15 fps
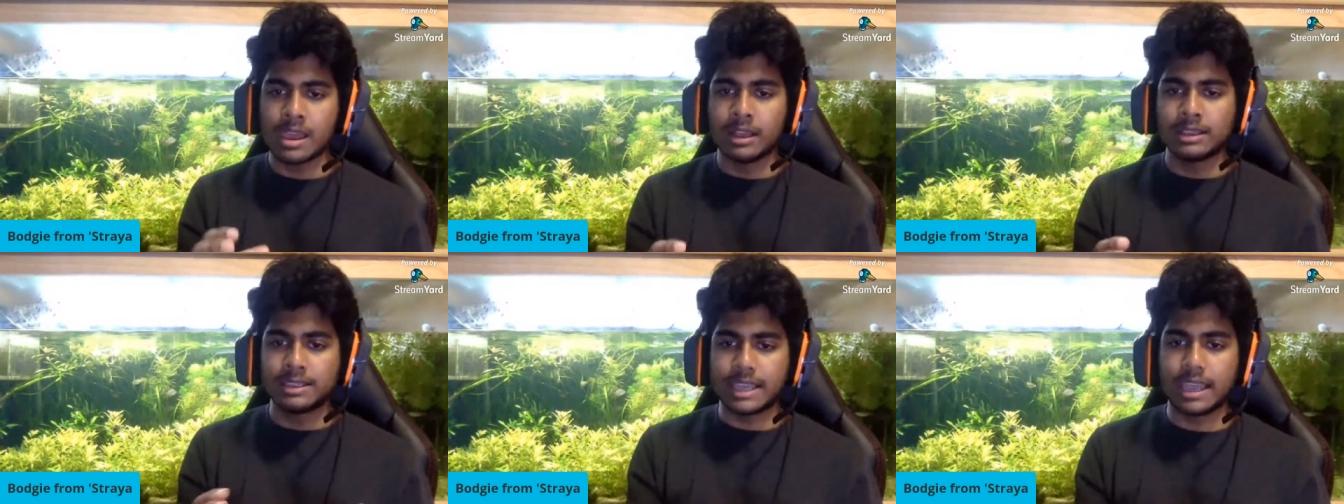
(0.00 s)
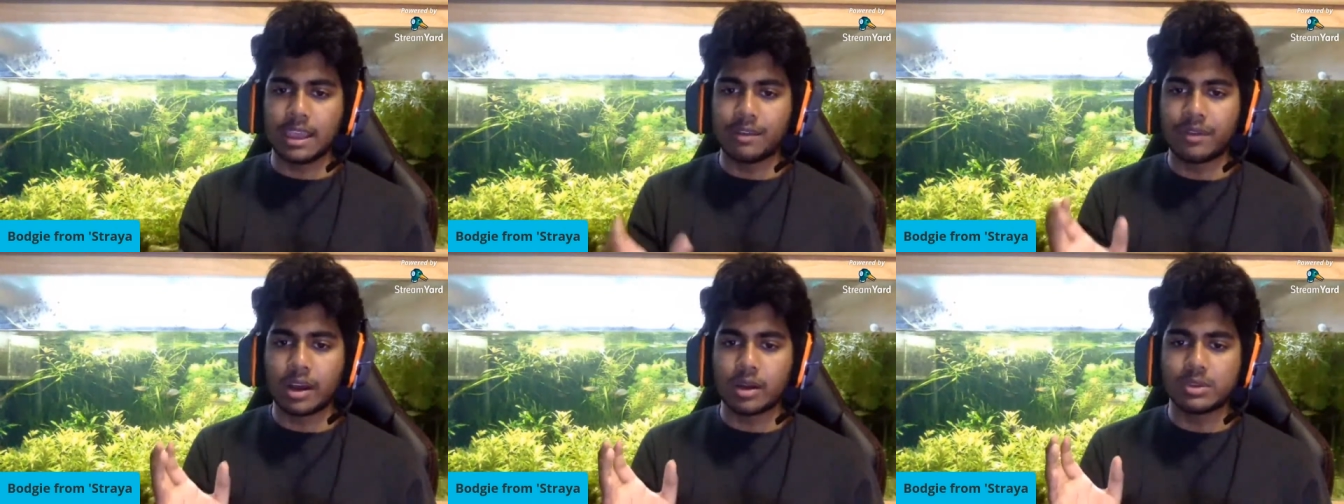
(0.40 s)
See,
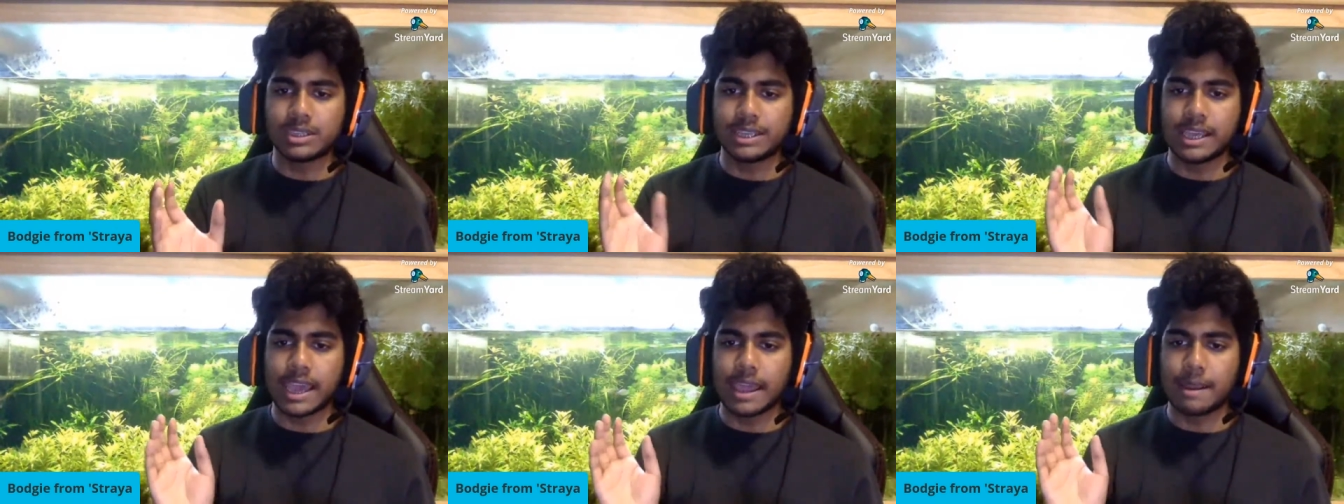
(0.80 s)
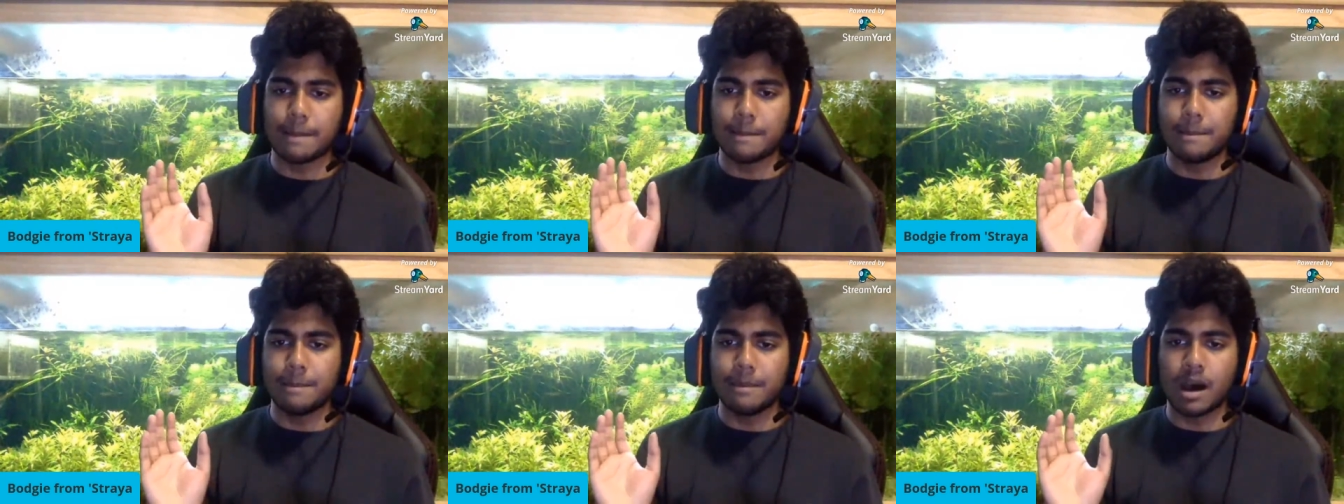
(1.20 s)
if I was to
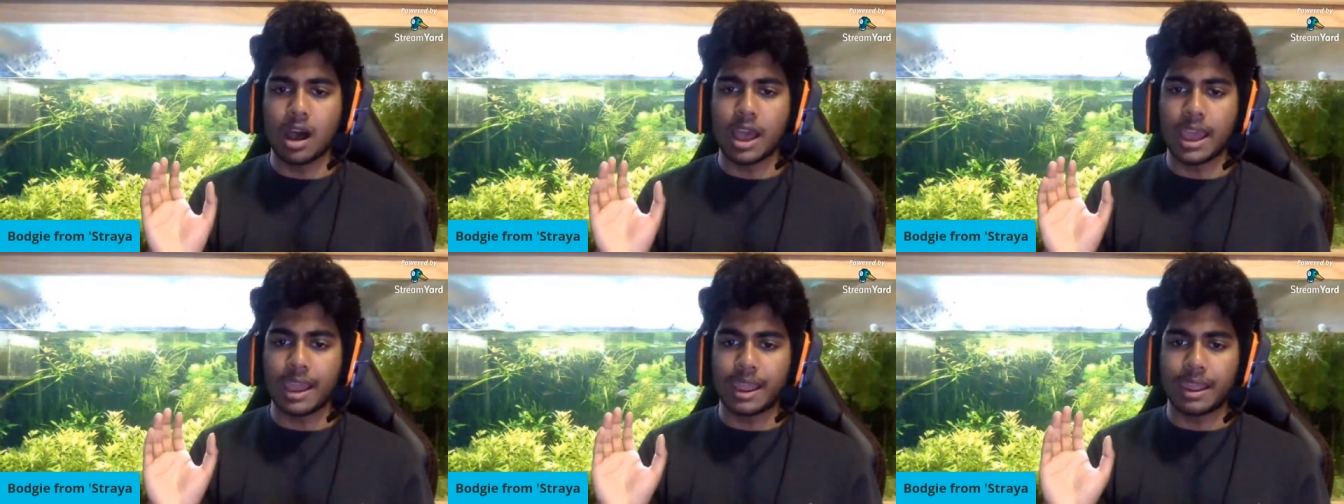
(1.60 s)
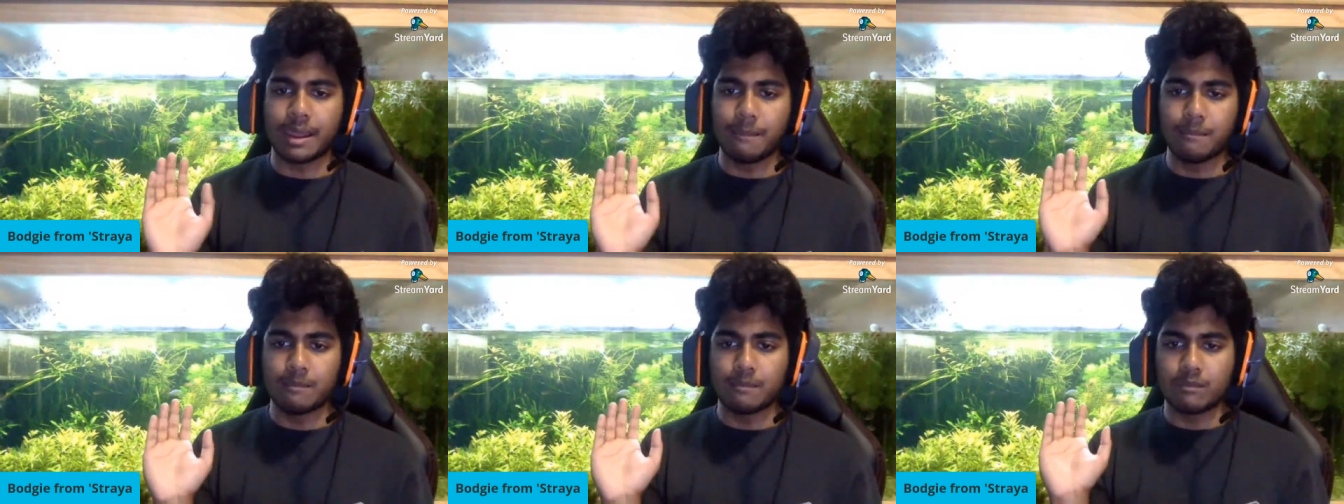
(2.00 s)
get
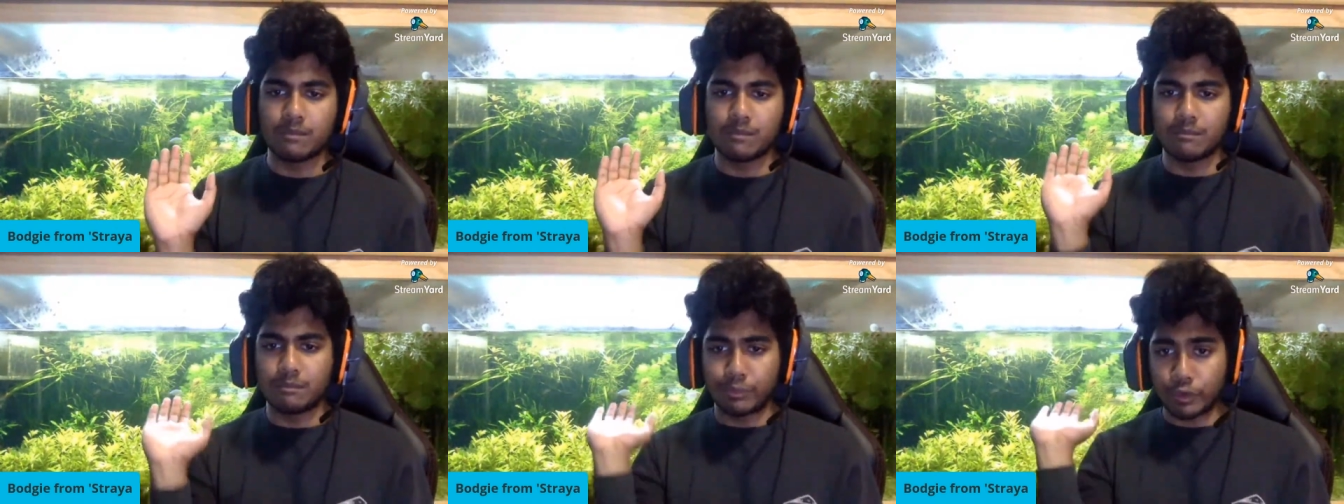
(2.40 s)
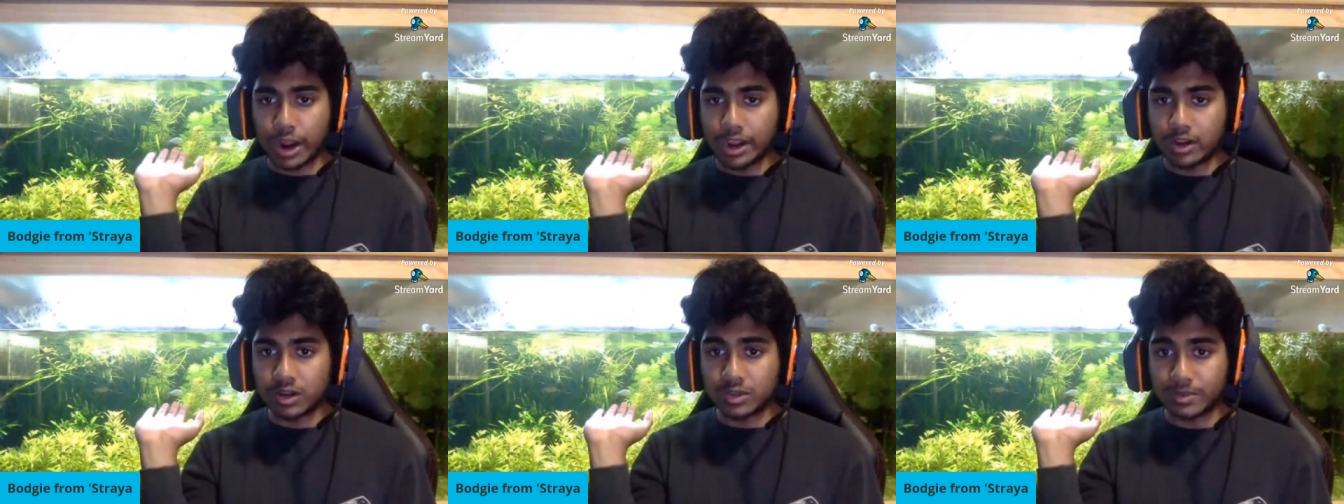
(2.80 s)
my
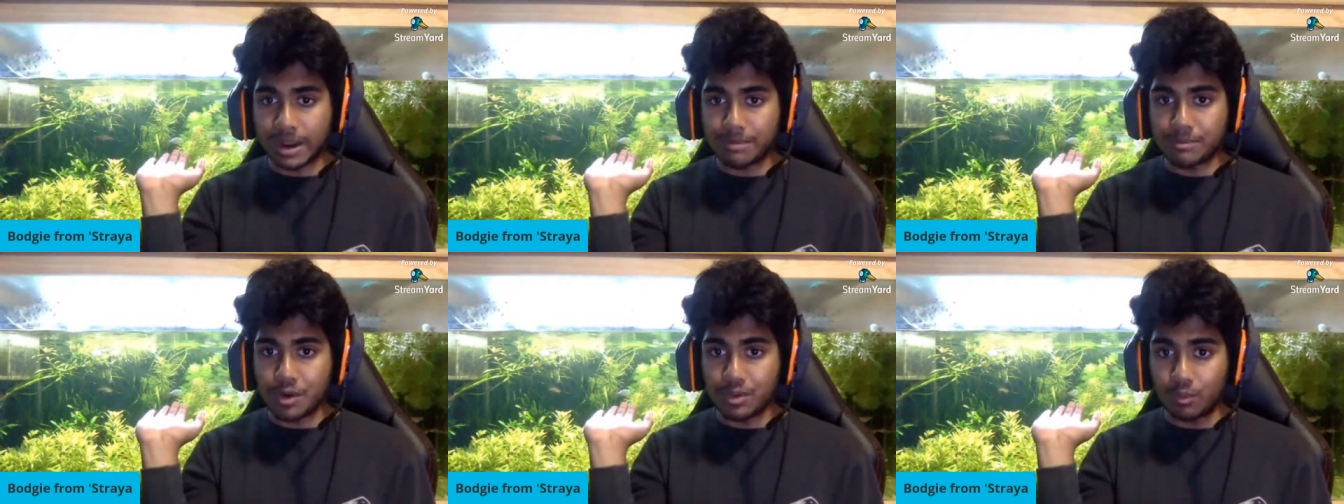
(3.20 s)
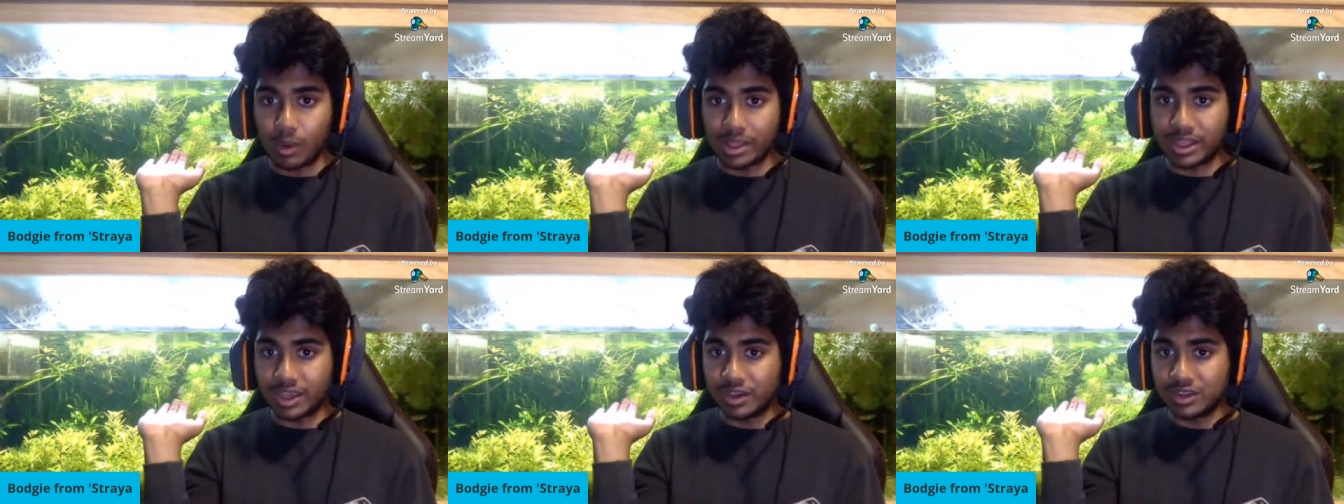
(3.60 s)
Praecox Rainbow, the
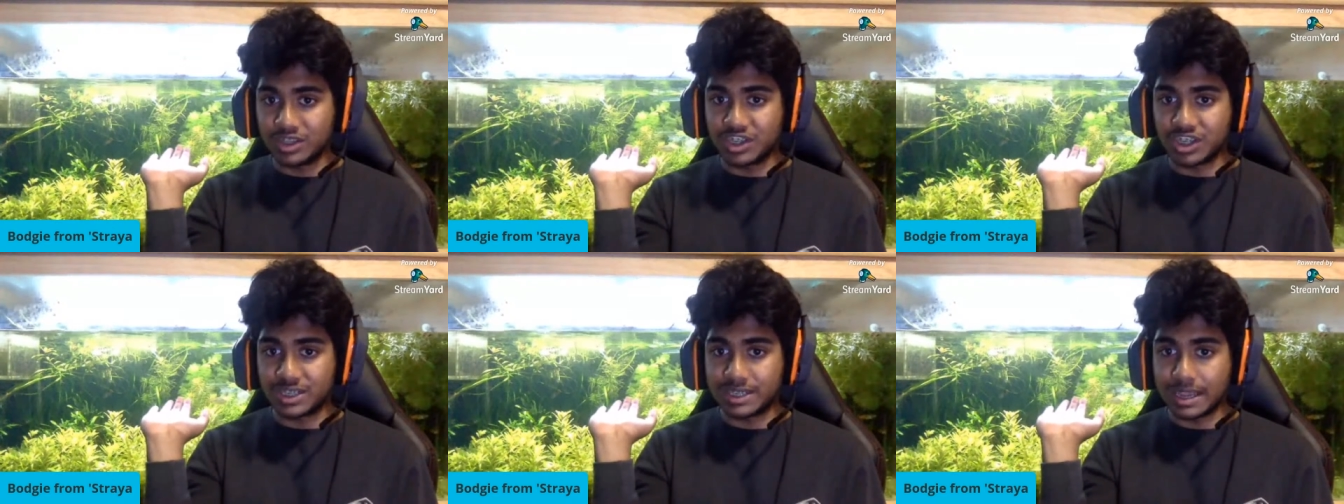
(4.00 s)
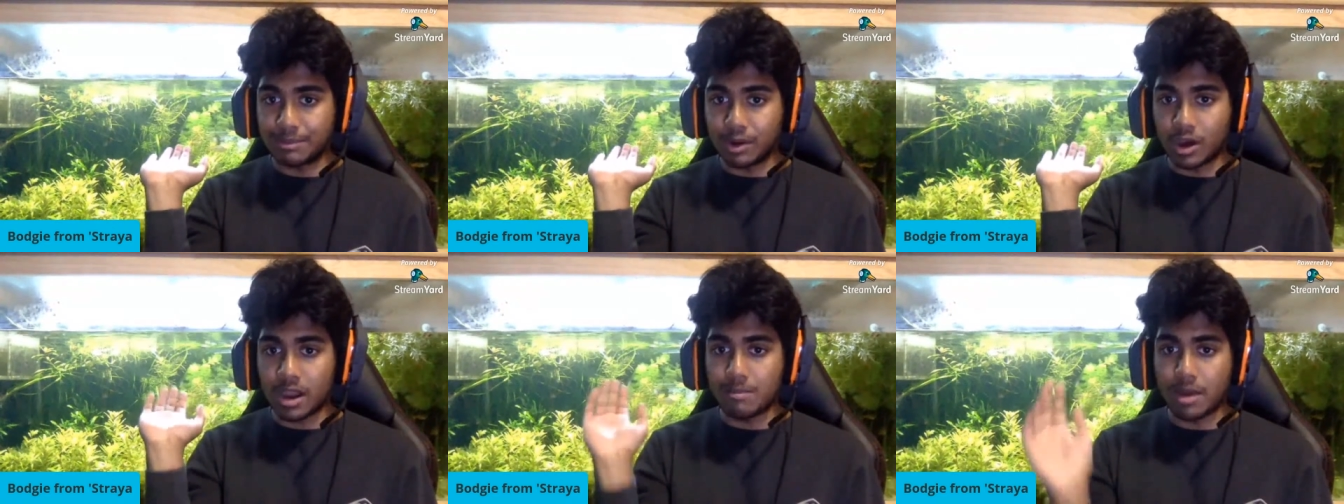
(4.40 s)
one that you can just see
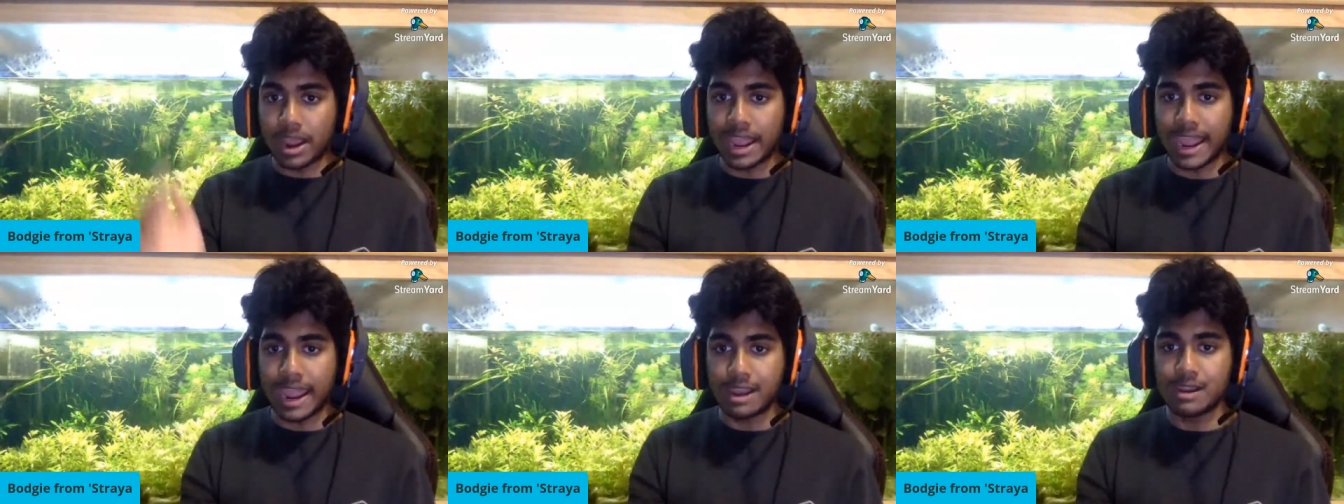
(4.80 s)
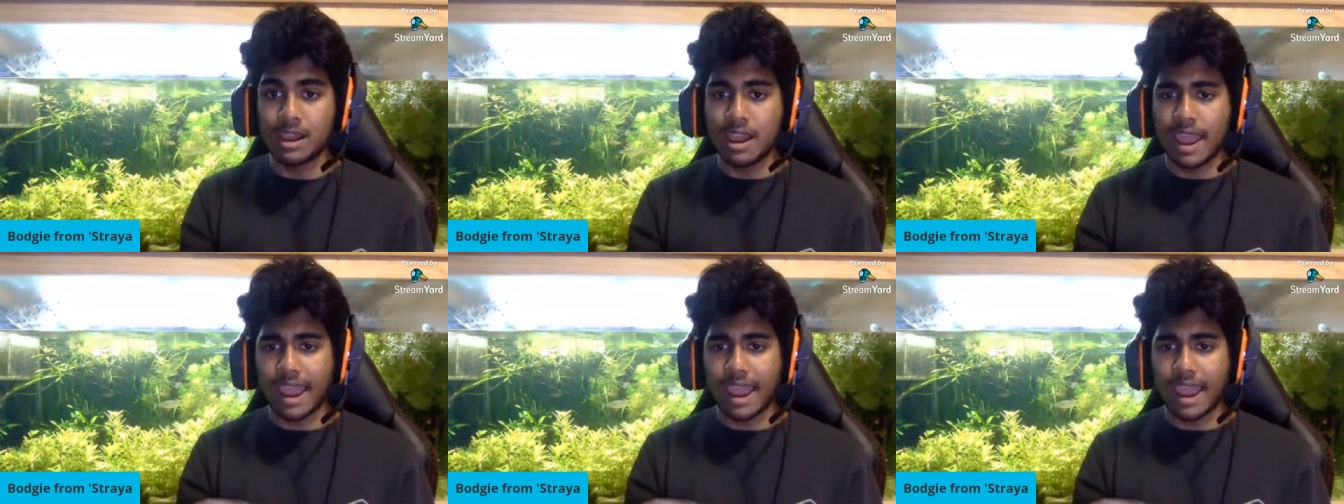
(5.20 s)
behind my hand,